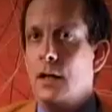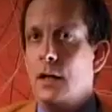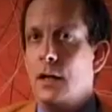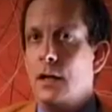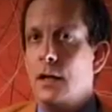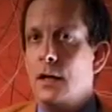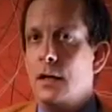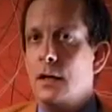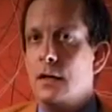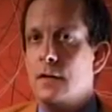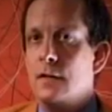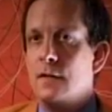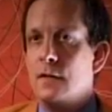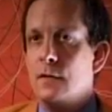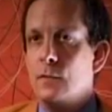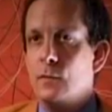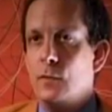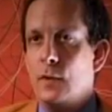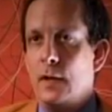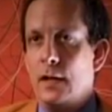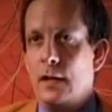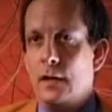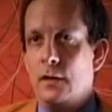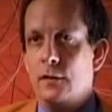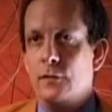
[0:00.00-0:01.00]
It's a
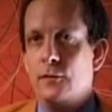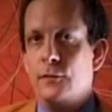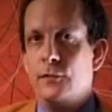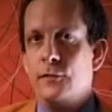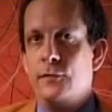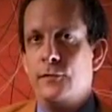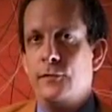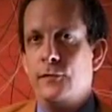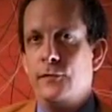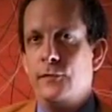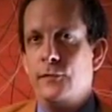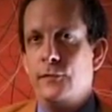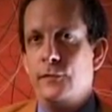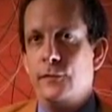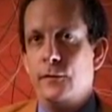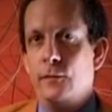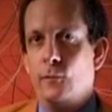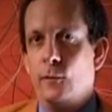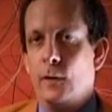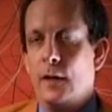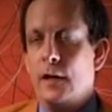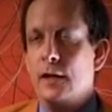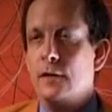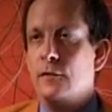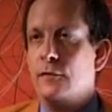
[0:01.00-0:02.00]
wide
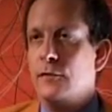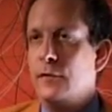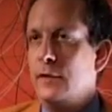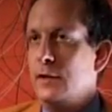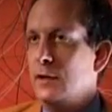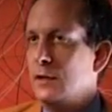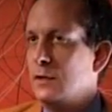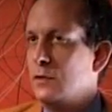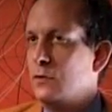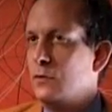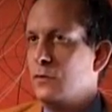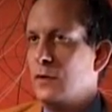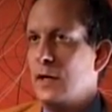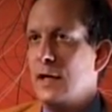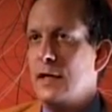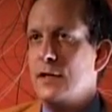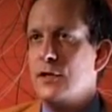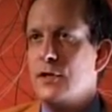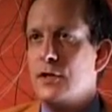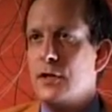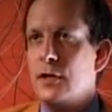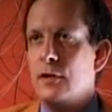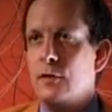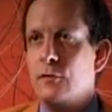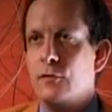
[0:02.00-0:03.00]
field
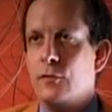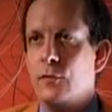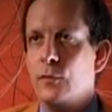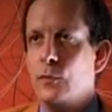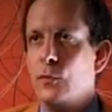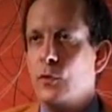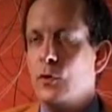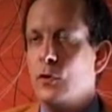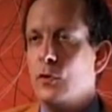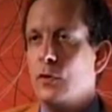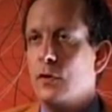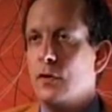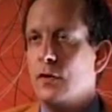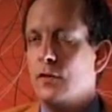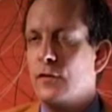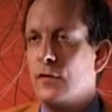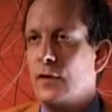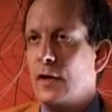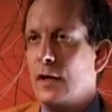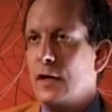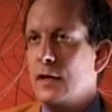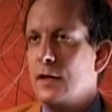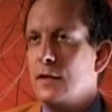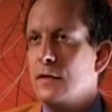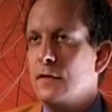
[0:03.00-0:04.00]
ranging from
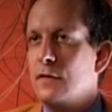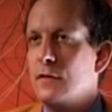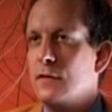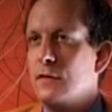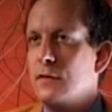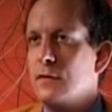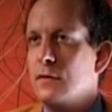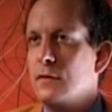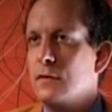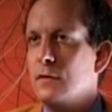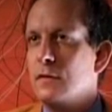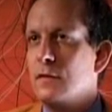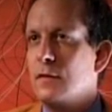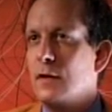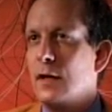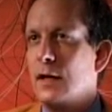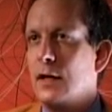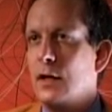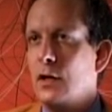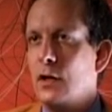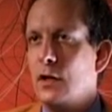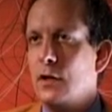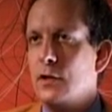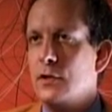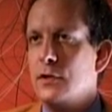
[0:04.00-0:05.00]
neuroscience to
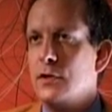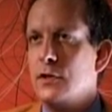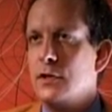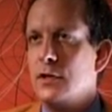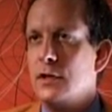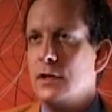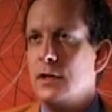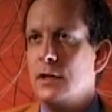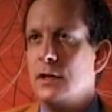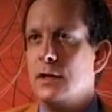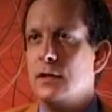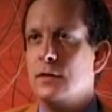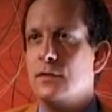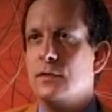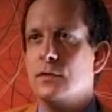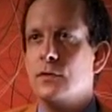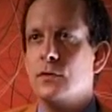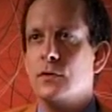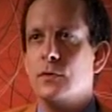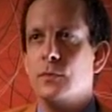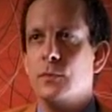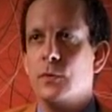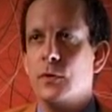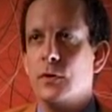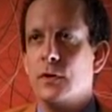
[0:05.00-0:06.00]
psychology
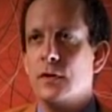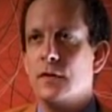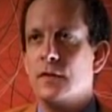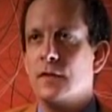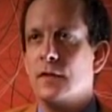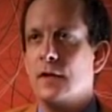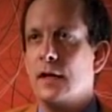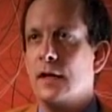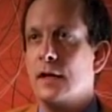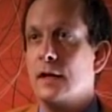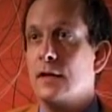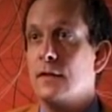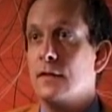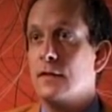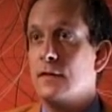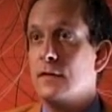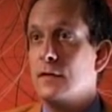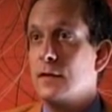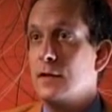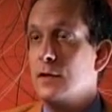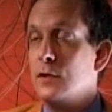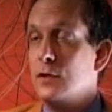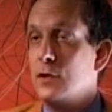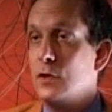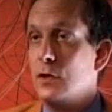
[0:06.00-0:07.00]
to computer
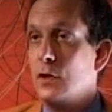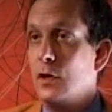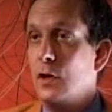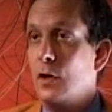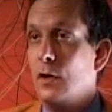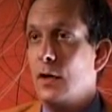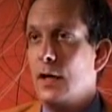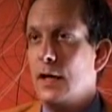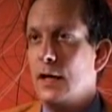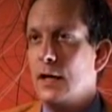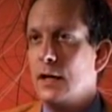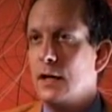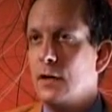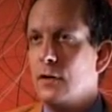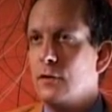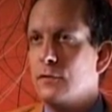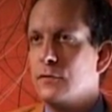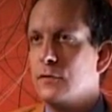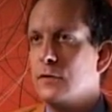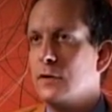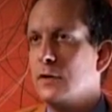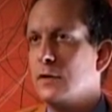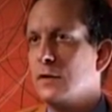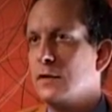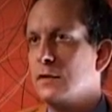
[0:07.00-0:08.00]
science, engineering,
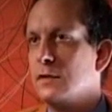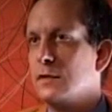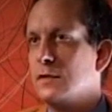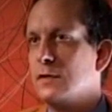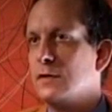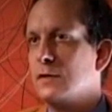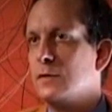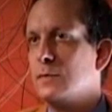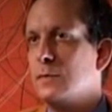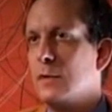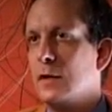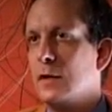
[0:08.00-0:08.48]
of course,